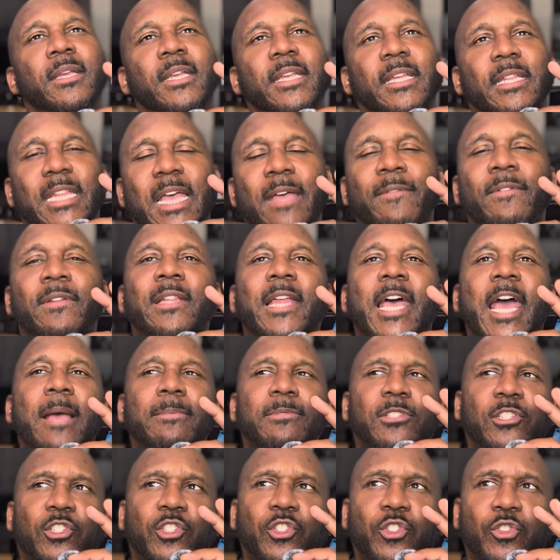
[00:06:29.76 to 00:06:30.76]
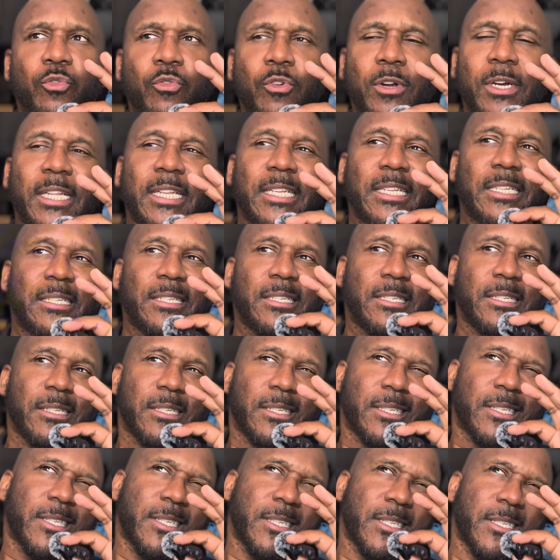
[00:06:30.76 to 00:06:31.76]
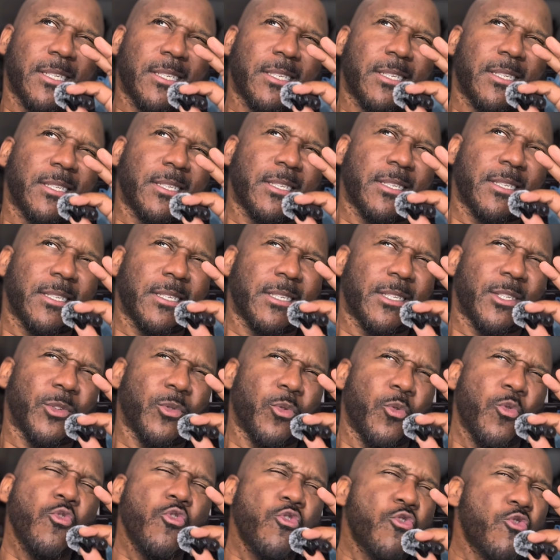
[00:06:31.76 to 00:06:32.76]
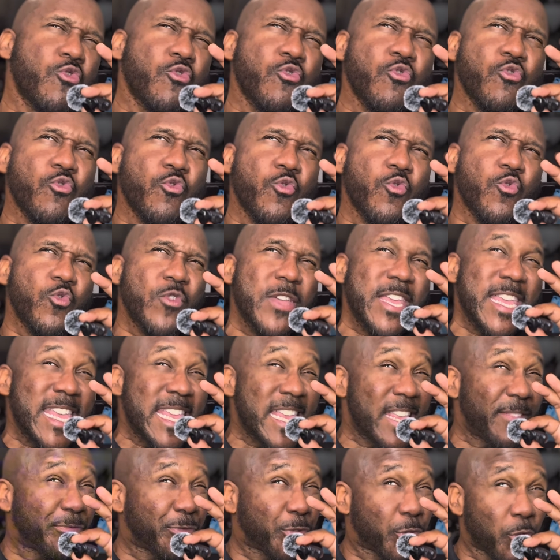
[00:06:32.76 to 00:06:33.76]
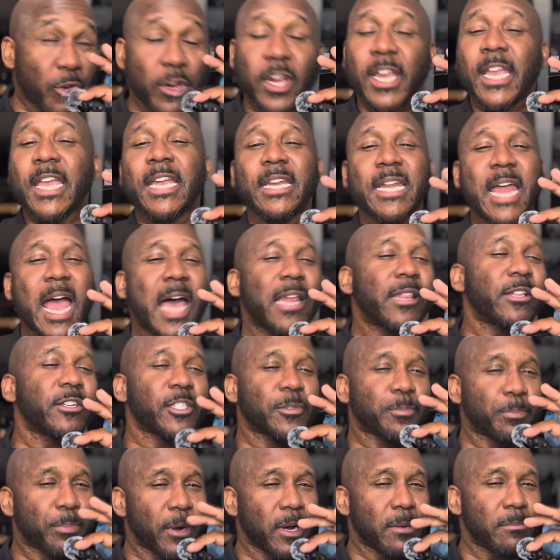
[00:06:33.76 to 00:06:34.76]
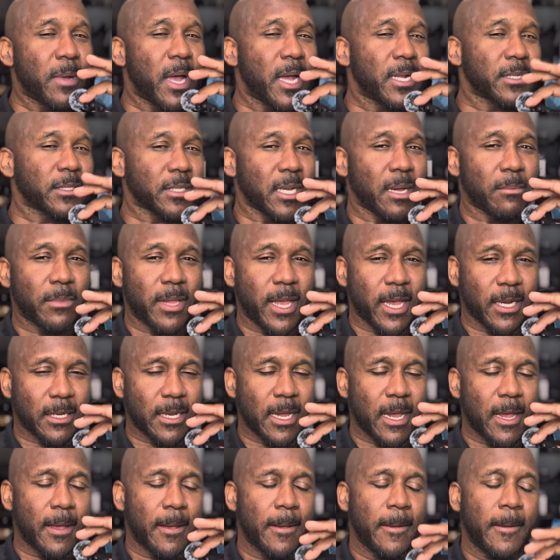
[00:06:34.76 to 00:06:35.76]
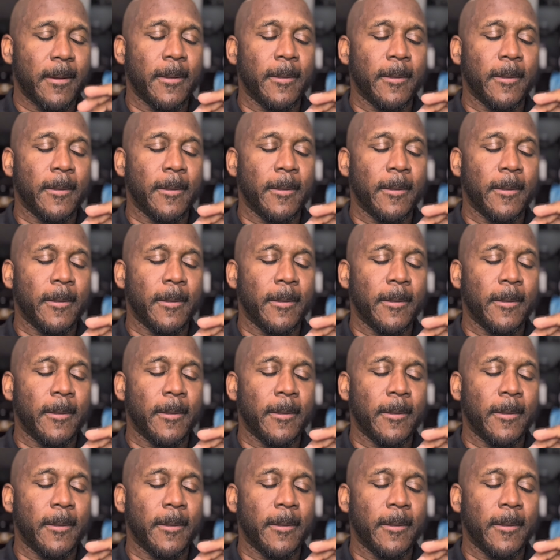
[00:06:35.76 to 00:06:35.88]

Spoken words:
11 labs is $23 per month, something like that.